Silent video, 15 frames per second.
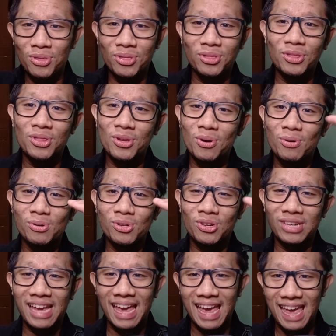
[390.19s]

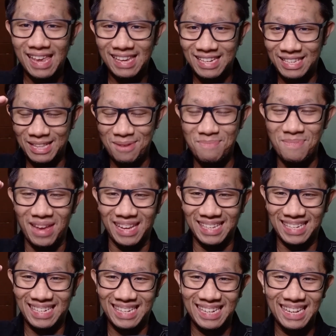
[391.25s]
those
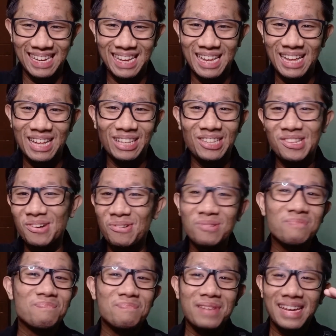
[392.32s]
estimates
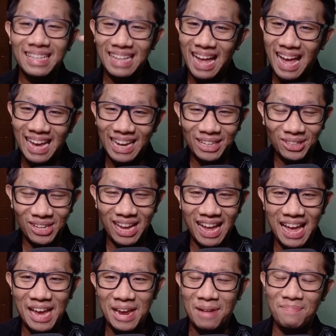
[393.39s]
don't meet eye to
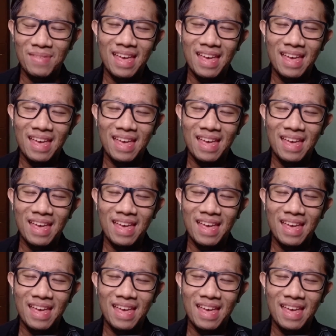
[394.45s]
eye.